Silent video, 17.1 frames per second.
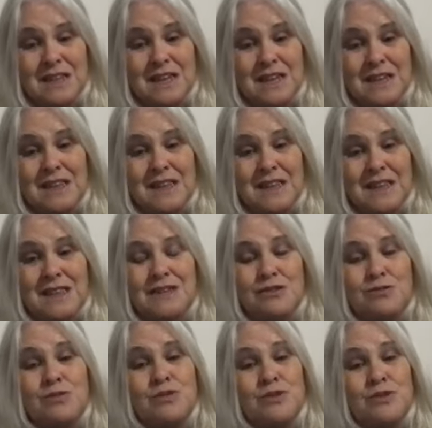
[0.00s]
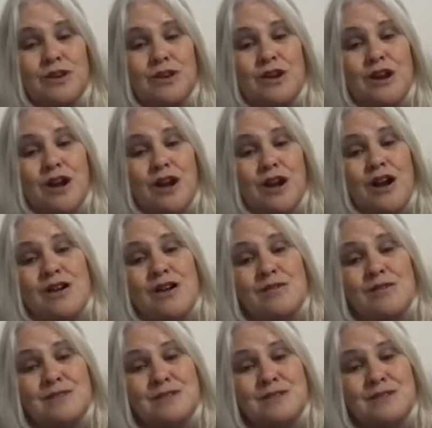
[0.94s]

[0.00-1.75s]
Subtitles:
And you can lengthen through your